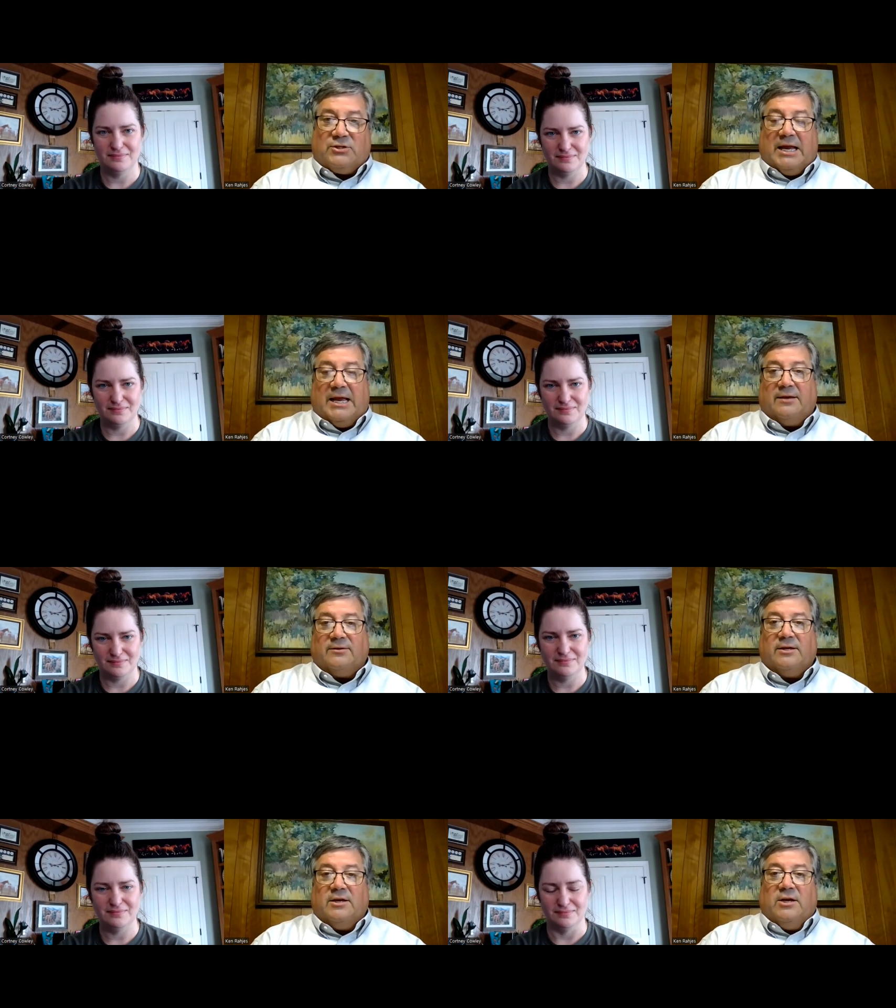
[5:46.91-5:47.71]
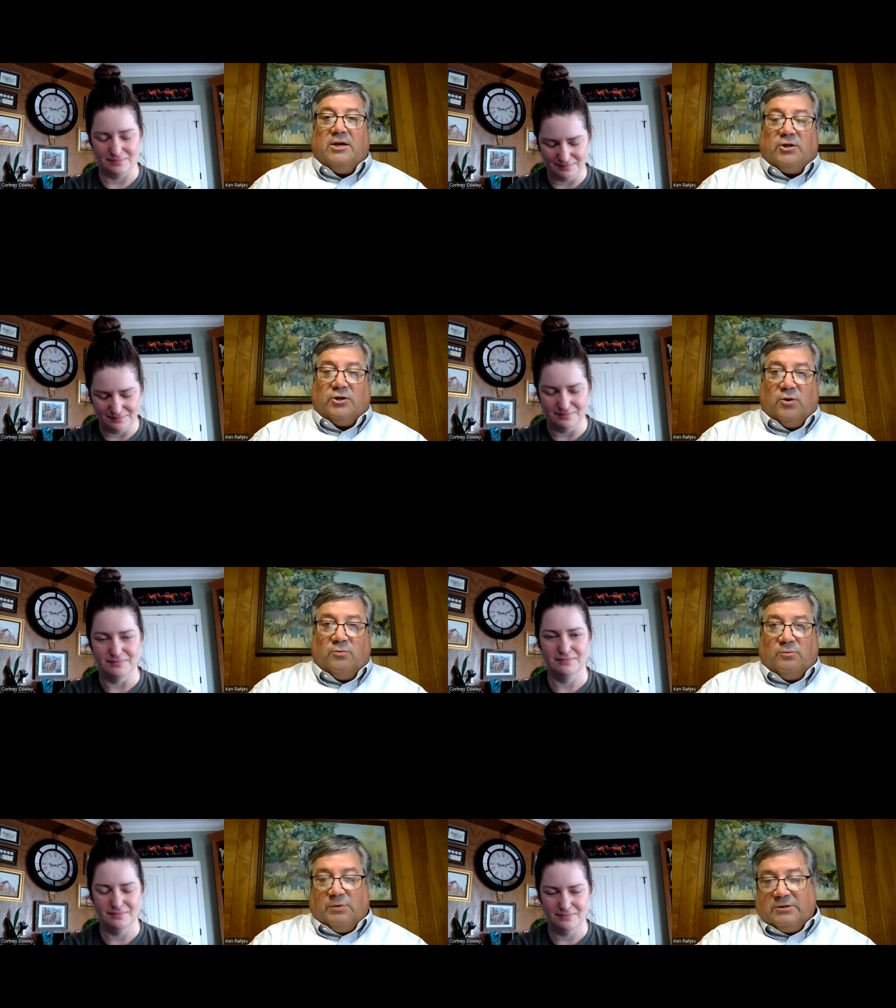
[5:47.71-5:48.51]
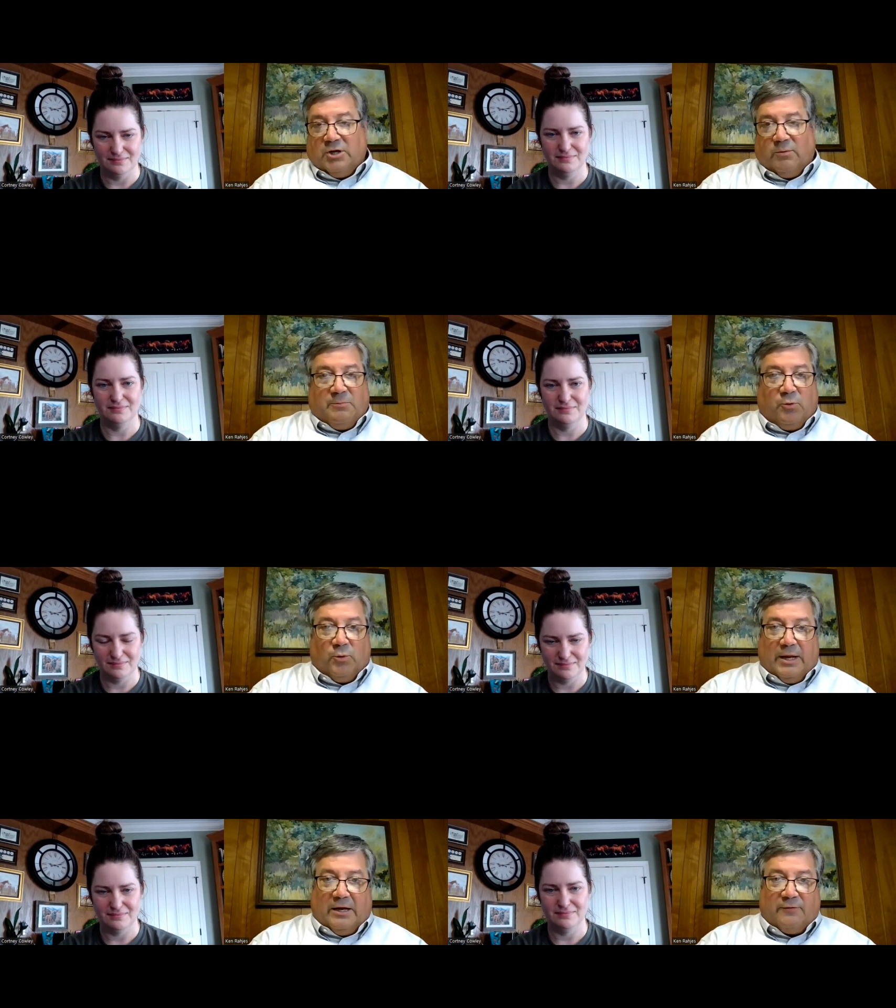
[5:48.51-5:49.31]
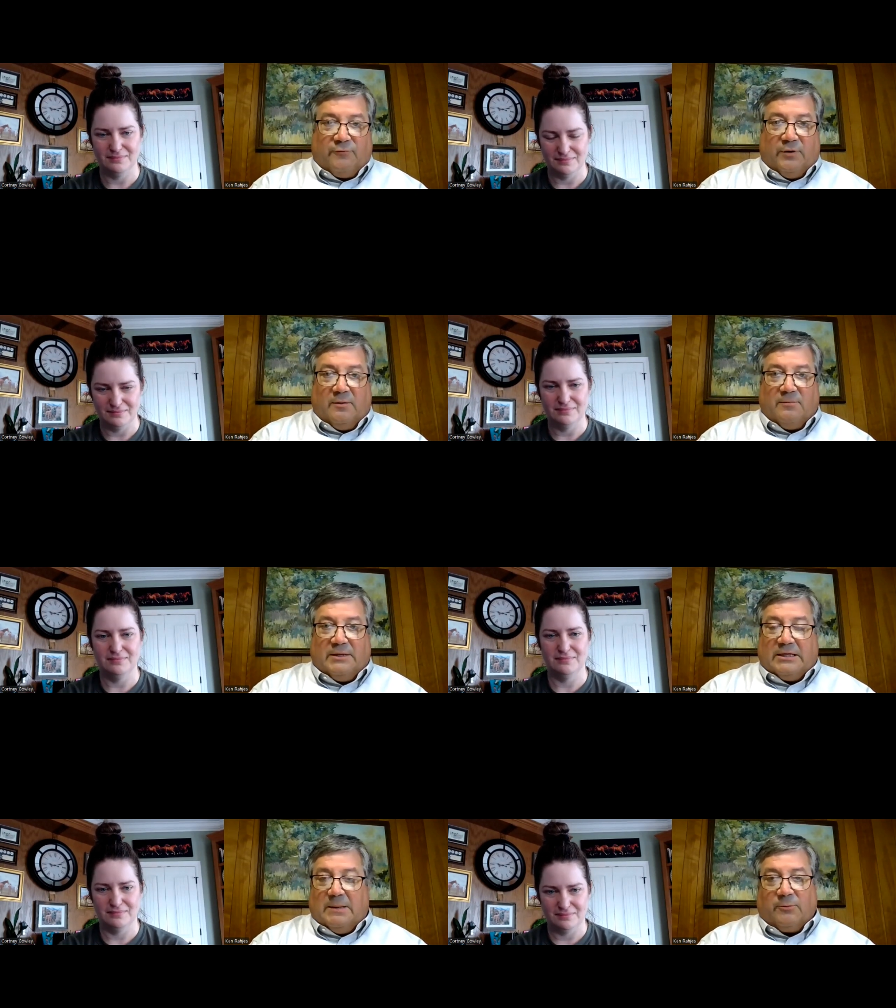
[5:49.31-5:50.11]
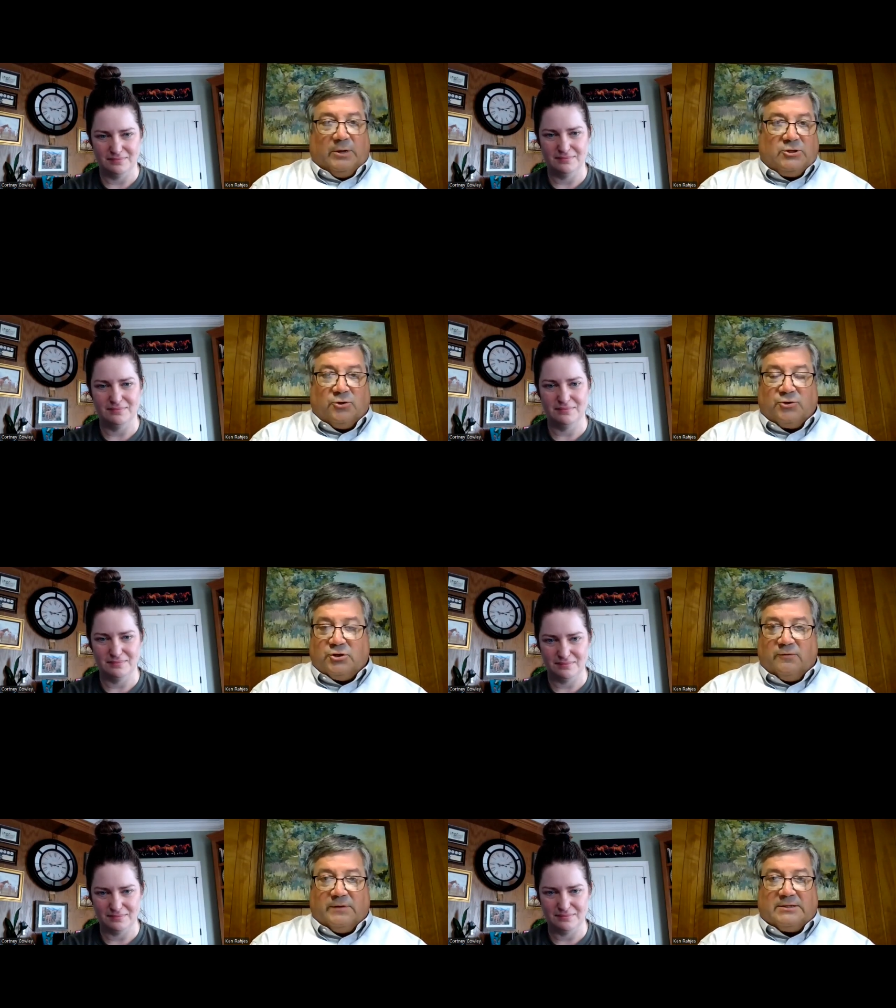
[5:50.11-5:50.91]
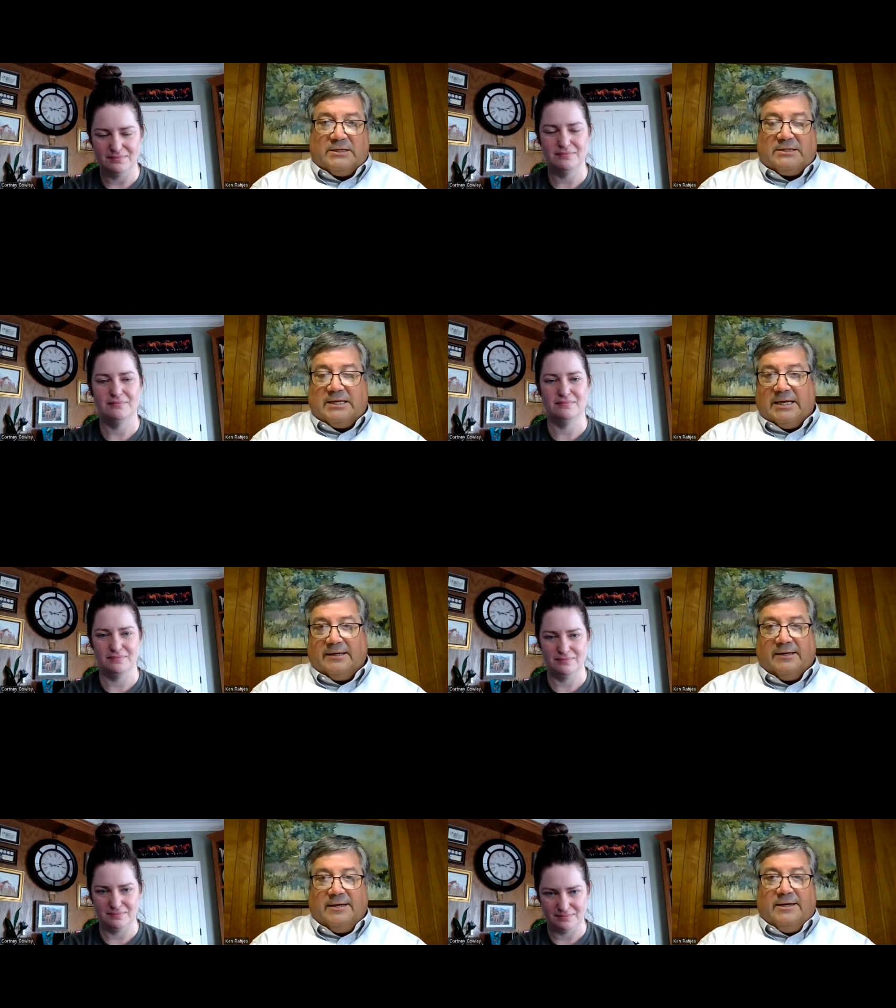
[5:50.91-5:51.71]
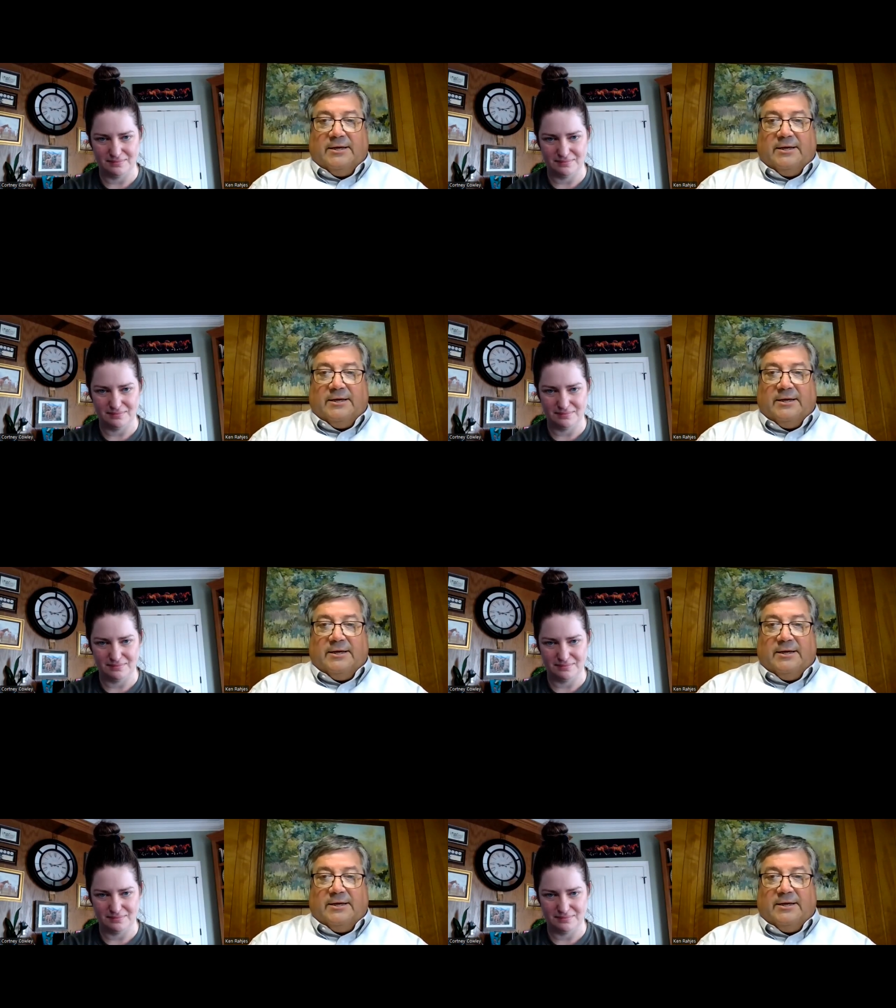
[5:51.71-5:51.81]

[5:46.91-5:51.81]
Speaker 1: And, you know, mm-hmm. we saw a report out from the Economic Research Service that said,